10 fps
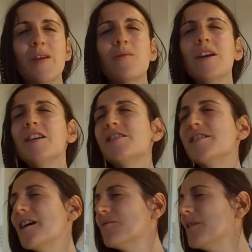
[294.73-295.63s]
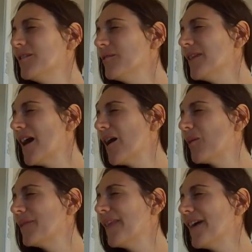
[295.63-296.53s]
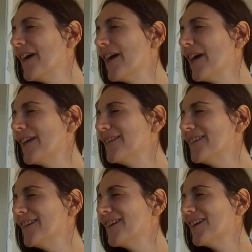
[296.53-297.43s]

We share with you now that